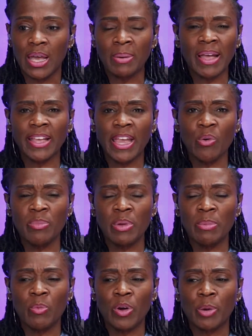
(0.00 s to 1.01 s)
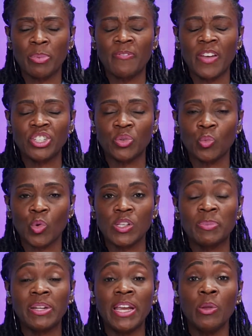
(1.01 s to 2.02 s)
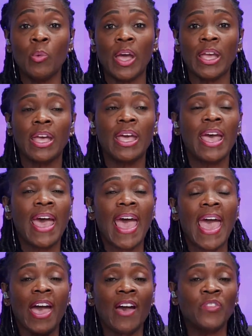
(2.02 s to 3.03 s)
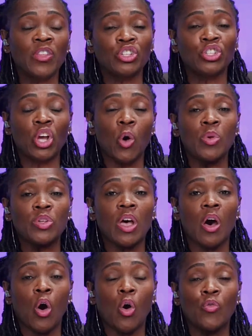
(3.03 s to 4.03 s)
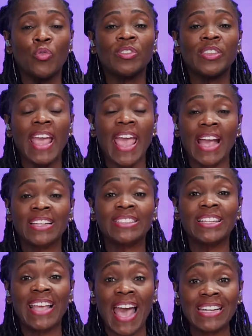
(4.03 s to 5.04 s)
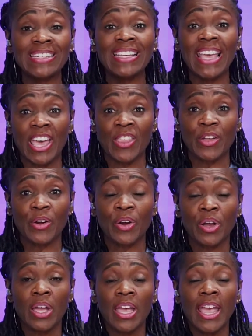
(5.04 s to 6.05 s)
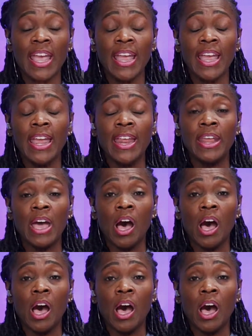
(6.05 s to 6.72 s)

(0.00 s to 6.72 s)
I can't remember what her profession was. But anyway, after the show was over, they actually got together and